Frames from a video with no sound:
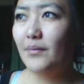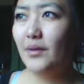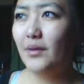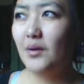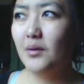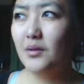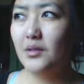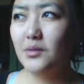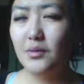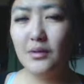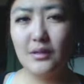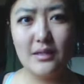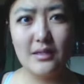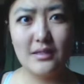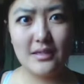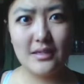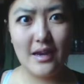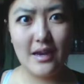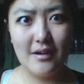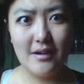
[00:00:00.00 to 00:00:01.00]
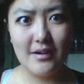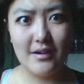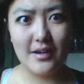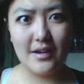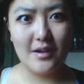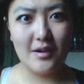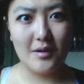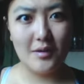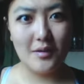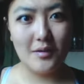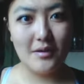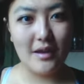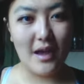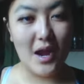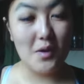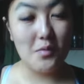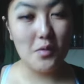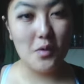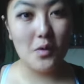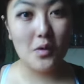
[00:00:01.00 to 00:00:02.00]
really scary, and
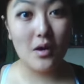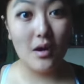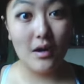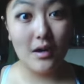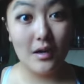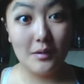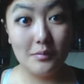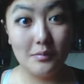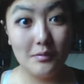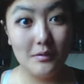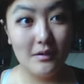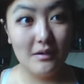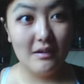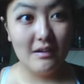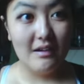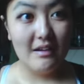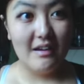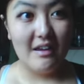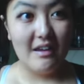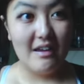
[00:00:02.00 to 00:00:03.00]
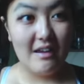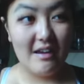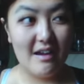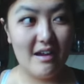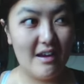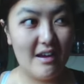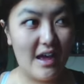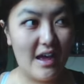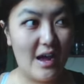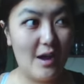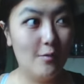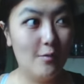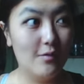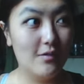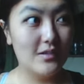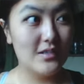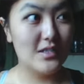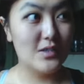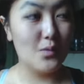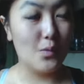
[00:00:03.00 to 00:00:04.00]
I woke up and I
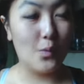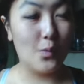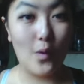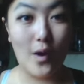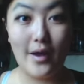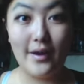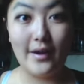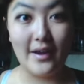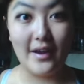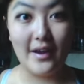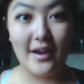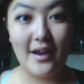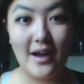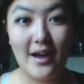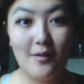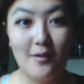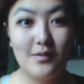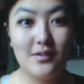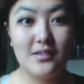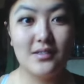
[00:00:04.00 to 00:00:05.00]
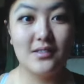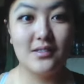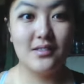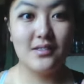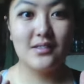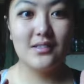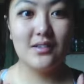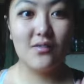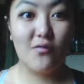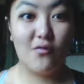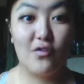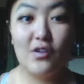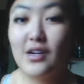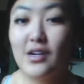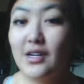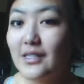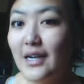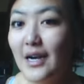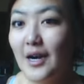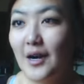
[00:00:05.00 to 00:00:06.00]
was sweaty. I was
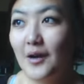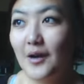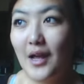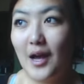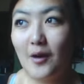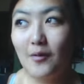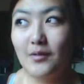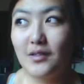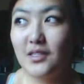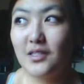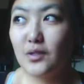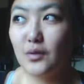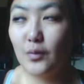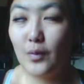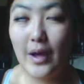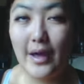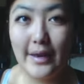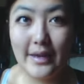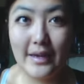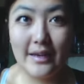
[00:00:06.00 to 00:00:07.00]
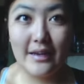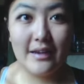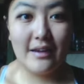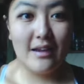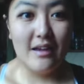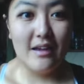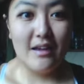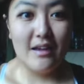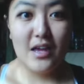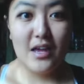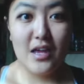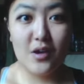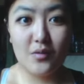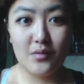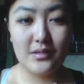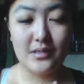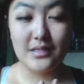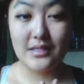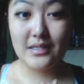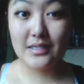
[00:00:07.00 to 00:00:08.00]
freaked out. I was sweating. It
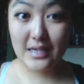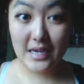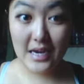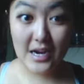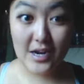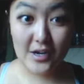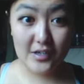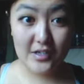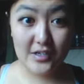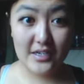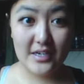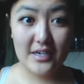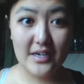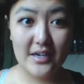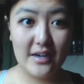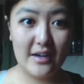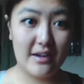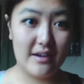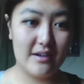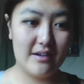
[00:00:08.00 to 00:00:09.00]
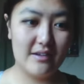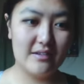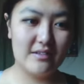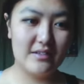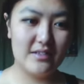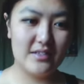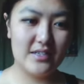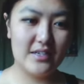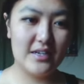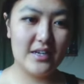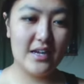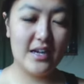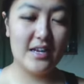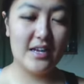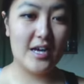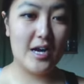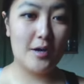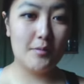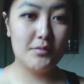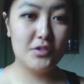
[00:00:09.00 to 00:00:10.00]
was scary. And yeah,
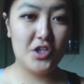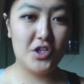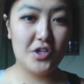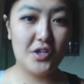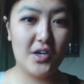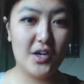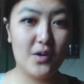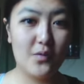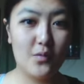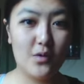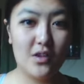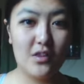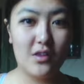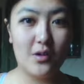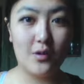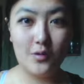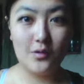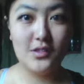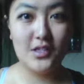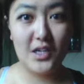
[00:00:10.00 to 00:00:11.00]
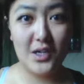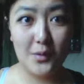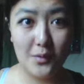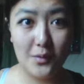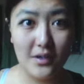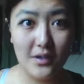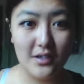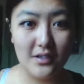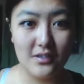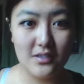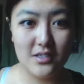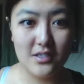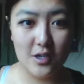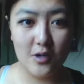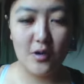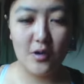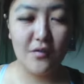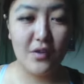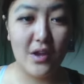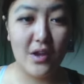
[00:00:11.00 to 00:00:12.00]
now I'm sharing with the whole entire world.
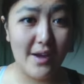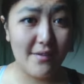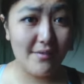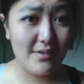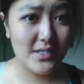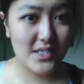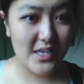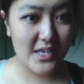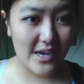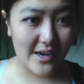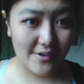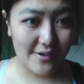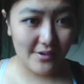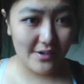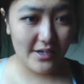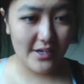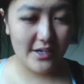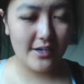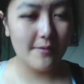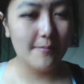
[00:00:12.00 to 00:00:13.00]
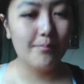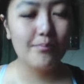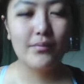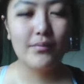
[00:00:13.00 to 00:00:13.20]
So if you have a scary